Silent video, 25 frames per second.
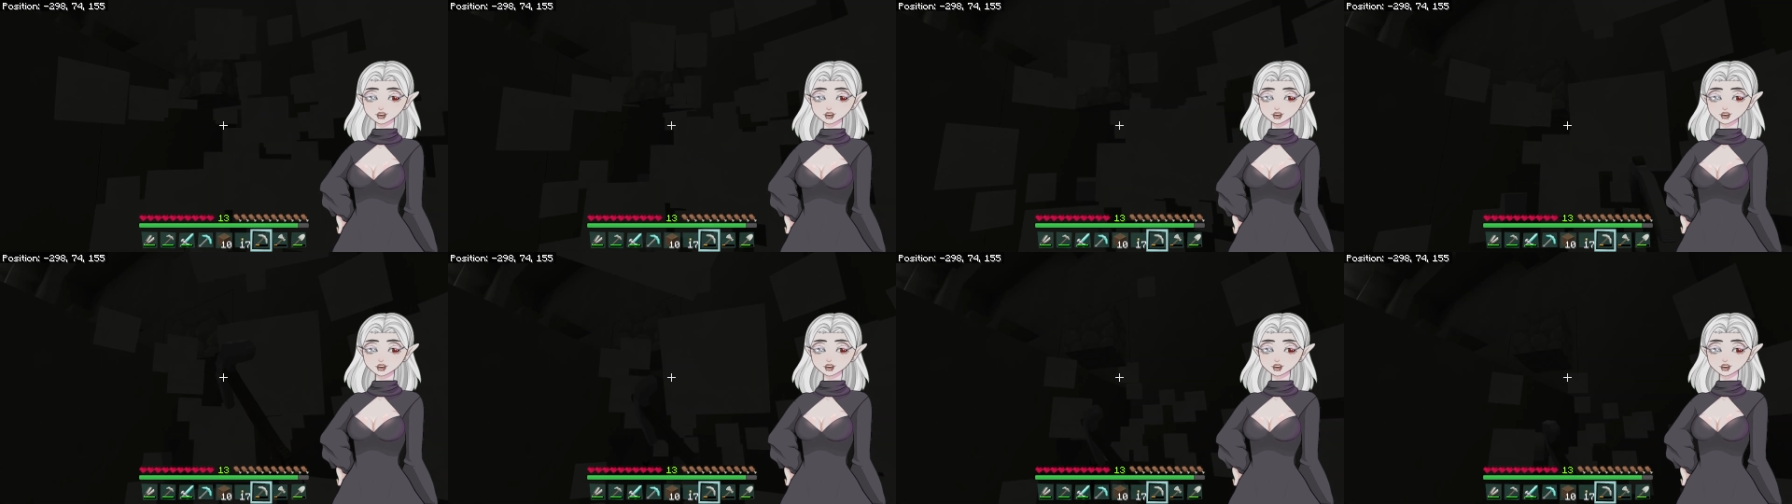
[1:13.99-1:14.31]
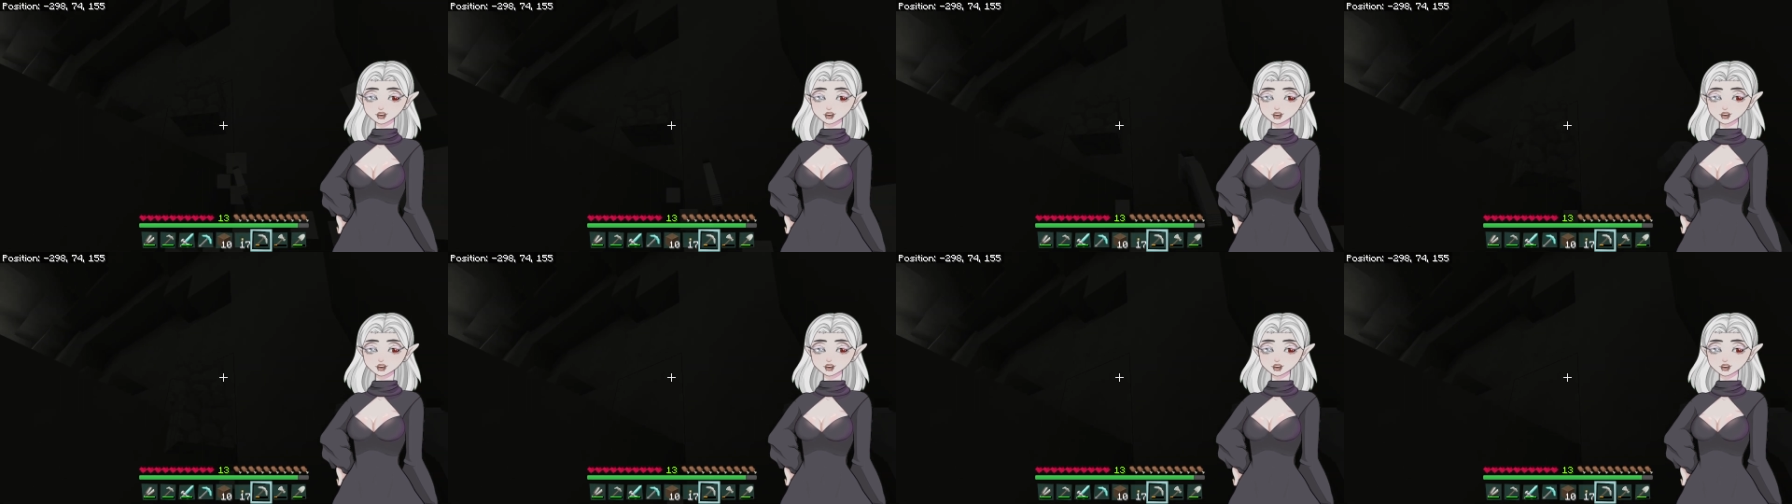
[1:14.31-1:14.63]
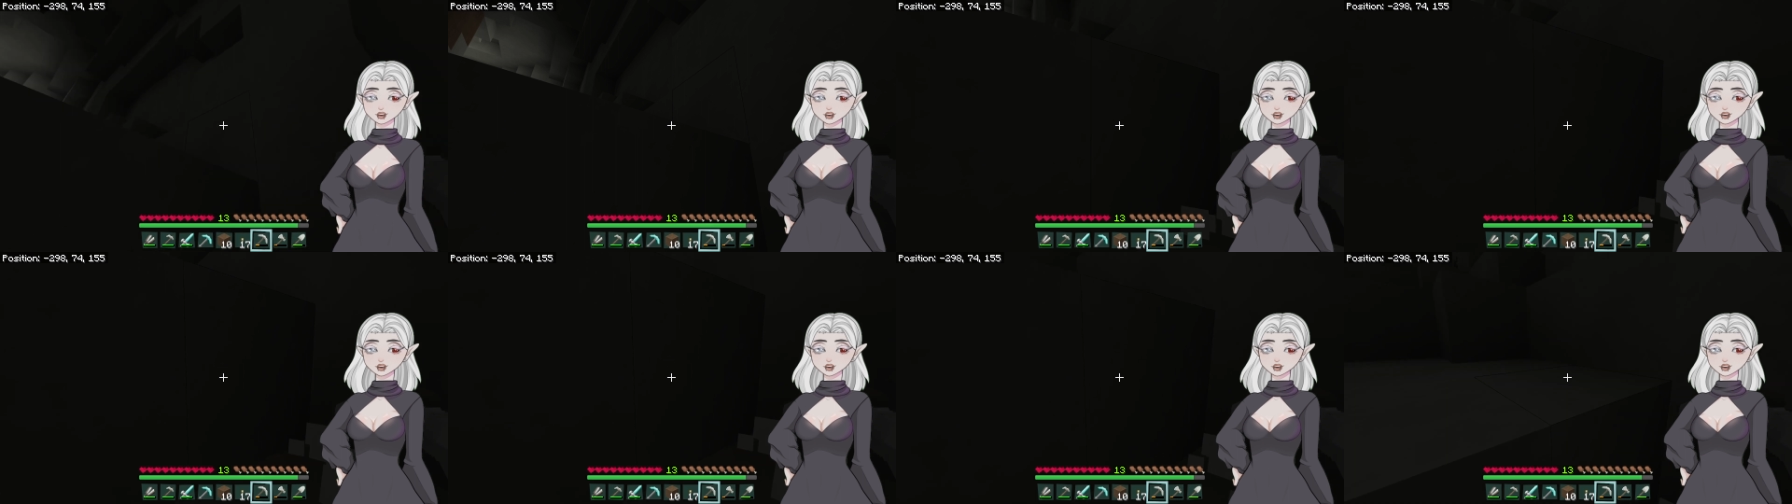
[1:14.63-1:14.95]
my
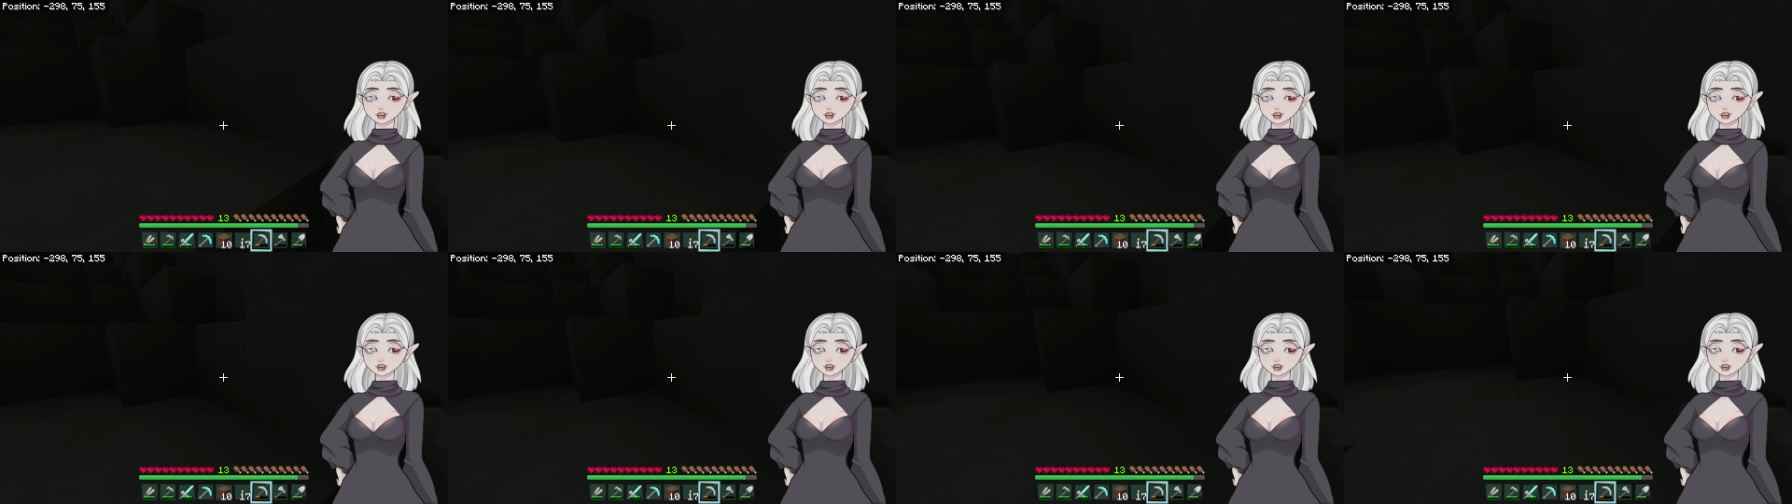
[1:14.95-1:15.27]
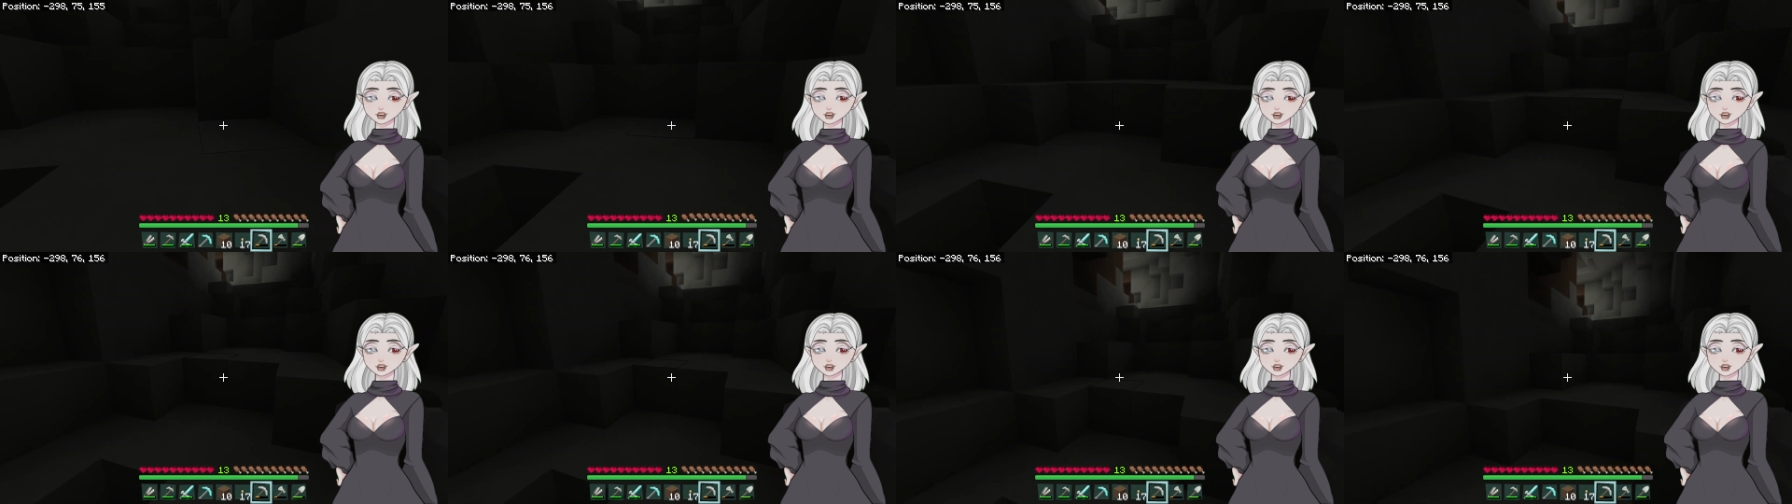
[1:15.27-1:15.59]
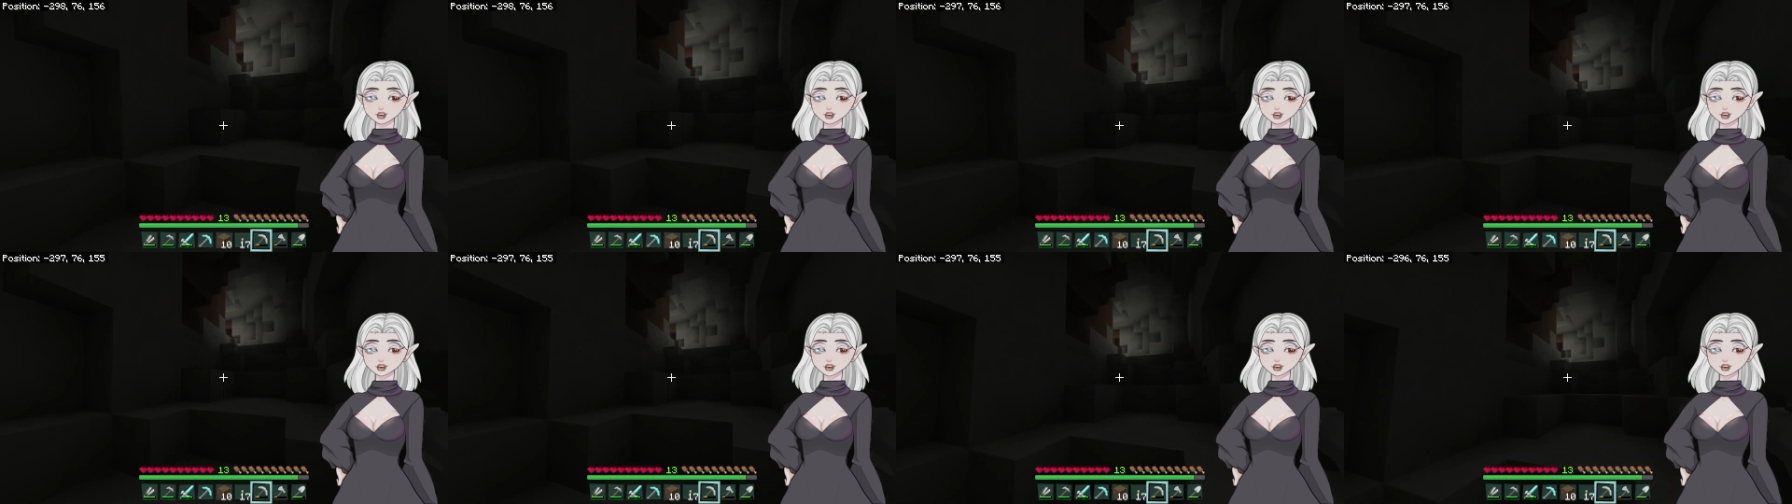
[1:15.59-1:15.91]
perspective, there are pros,
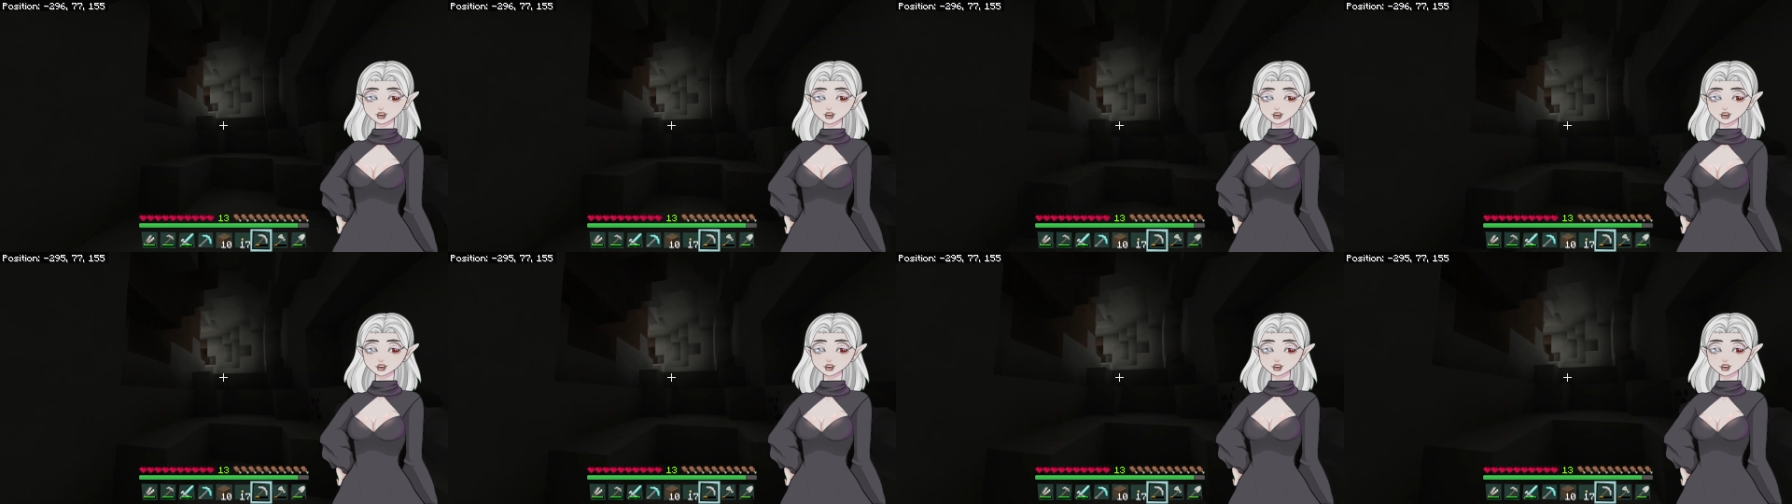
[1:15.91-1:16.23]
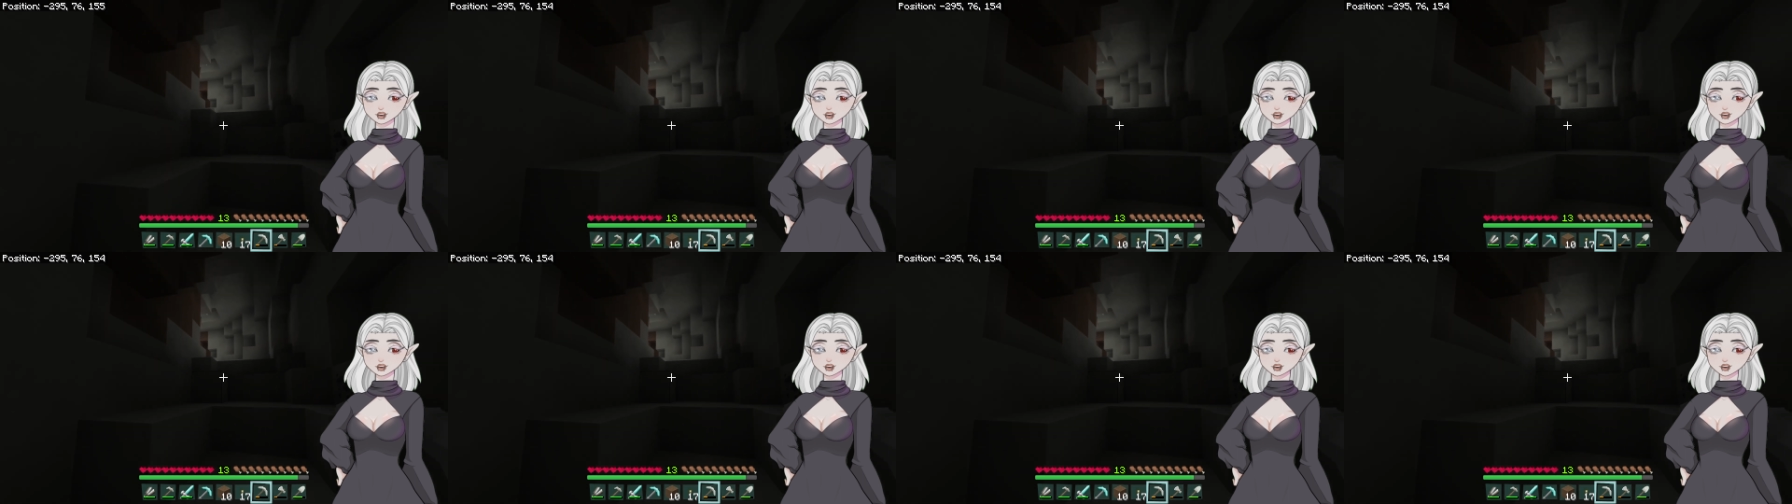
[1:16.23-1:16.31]
okay? I know that